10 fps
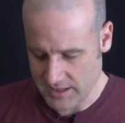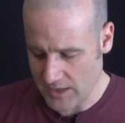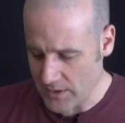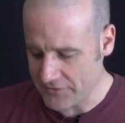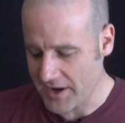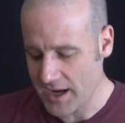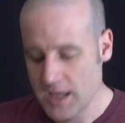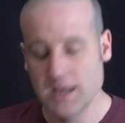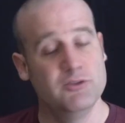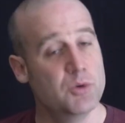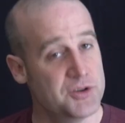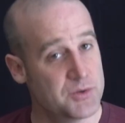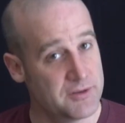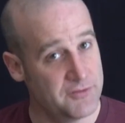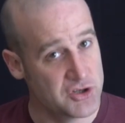However, if you want to do
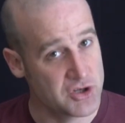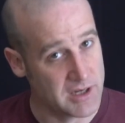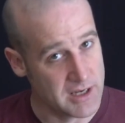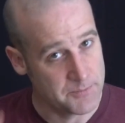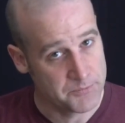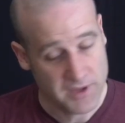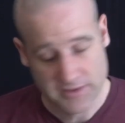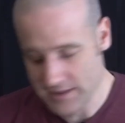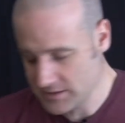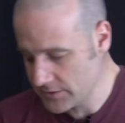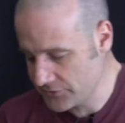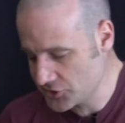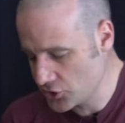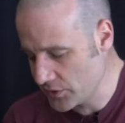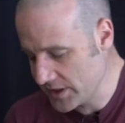it efficiently, that's a different
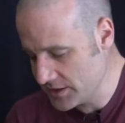story.